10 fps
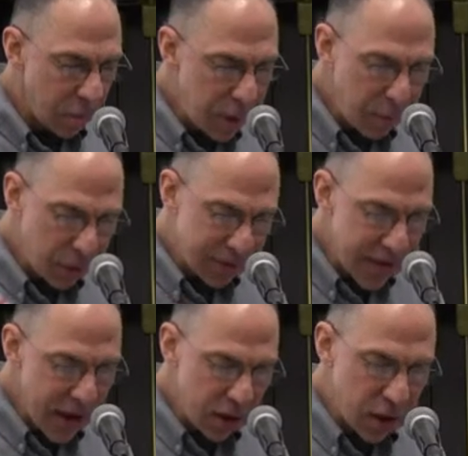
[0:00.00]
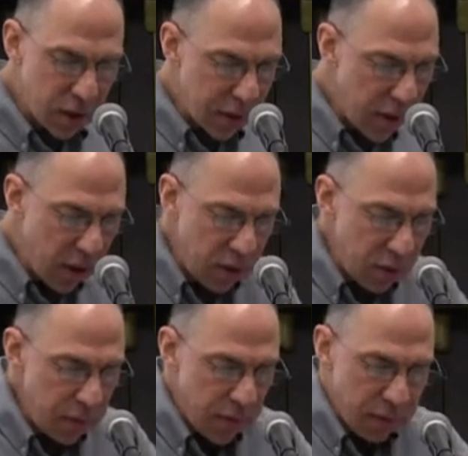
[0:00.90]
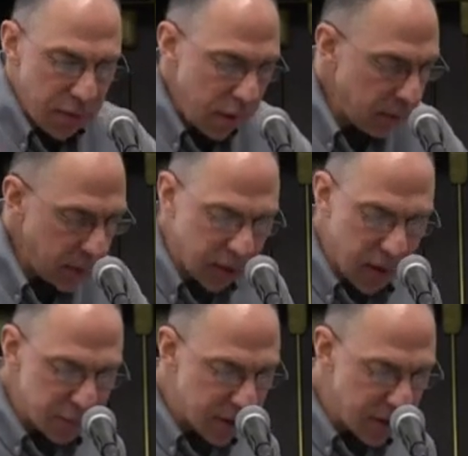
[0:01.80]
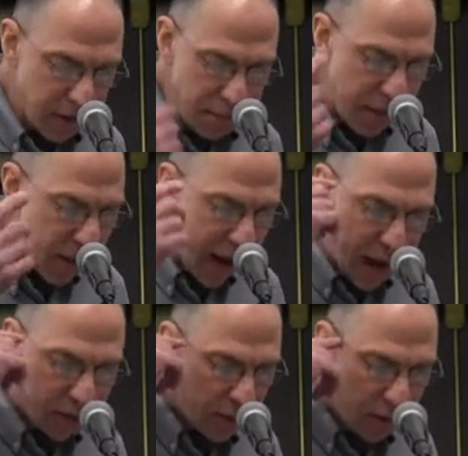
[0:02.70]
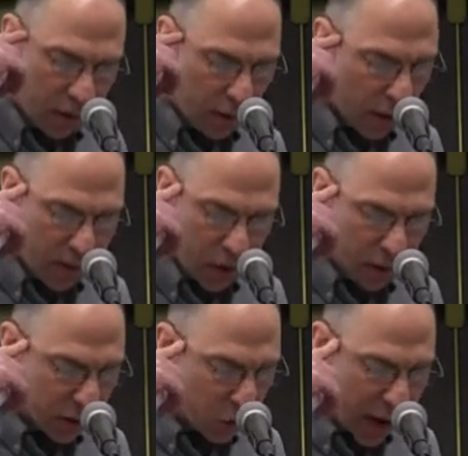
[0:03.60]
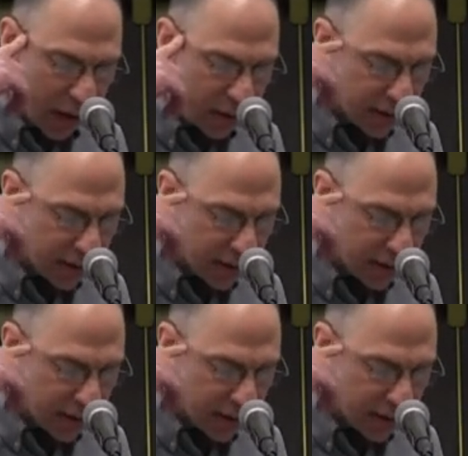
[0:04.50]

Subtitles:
People tell you, or it comes maybe out of you as well.